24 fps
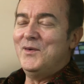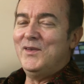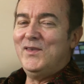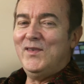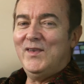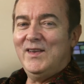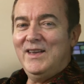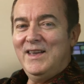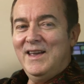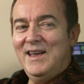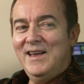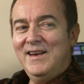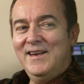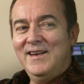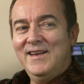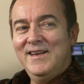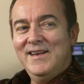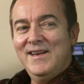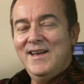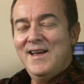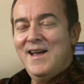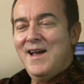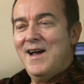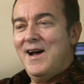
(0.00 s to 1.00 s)
once again,
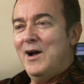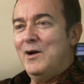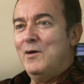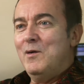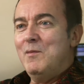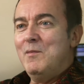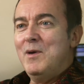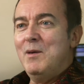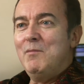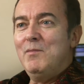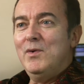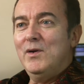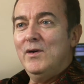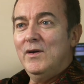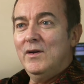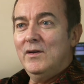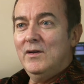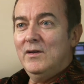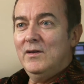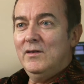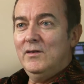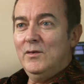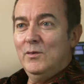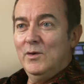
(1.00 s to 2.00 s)
I remember
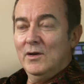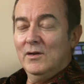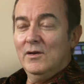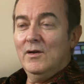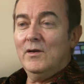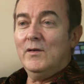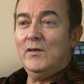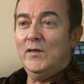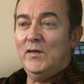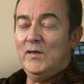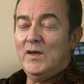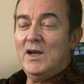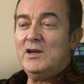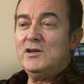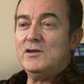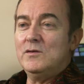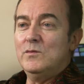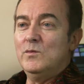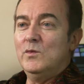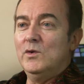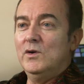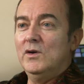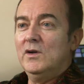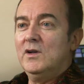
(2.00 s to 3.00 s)
doing a lot of
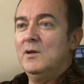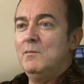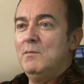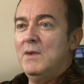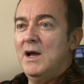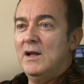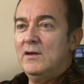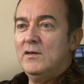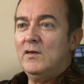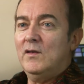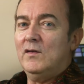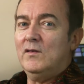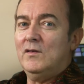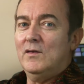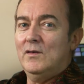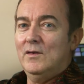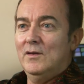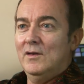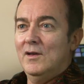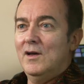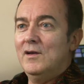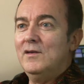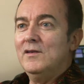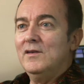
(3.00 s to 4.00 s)
session work in Manchester
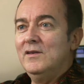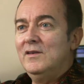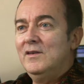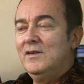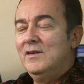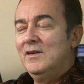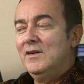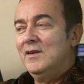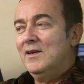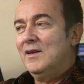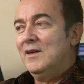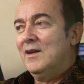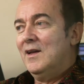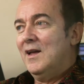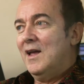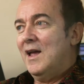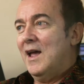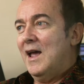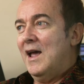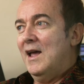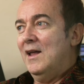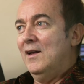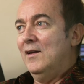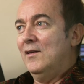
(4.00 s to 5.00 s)
and London,
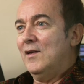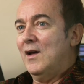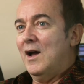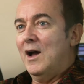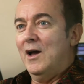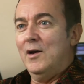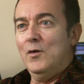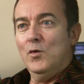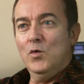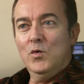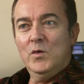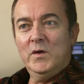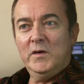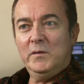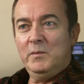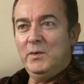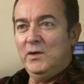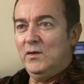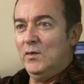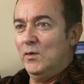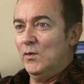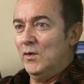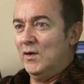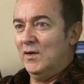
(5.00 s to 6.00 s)
and I'd always be
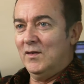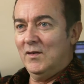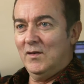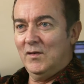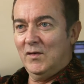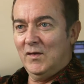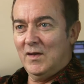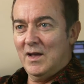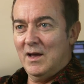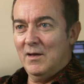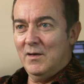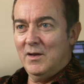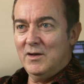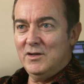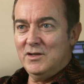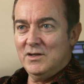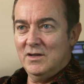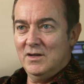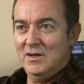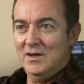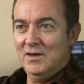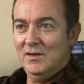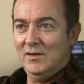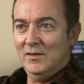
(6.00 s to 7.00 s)
talking to the sound
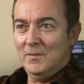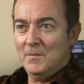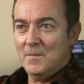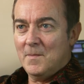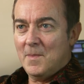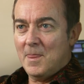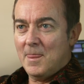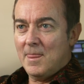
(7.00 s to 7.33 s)
engineers.